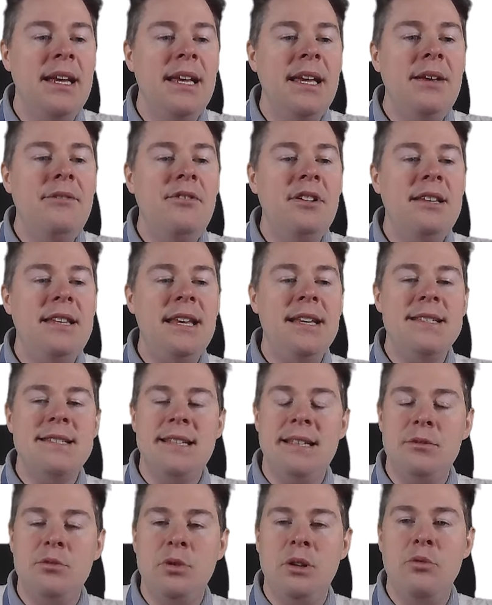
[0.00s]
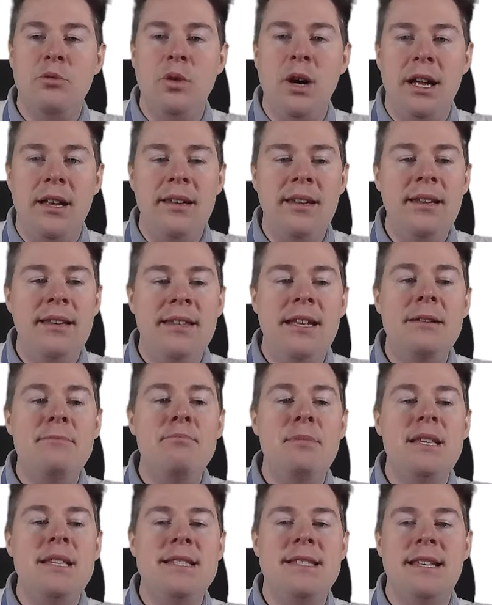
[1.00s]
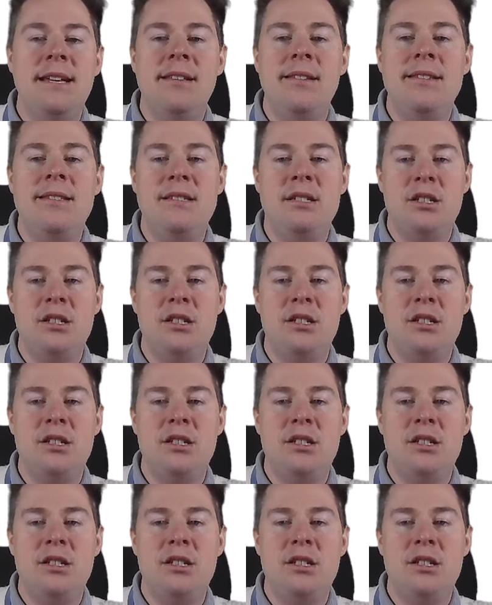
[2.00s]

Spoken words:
If it exits with one, that means that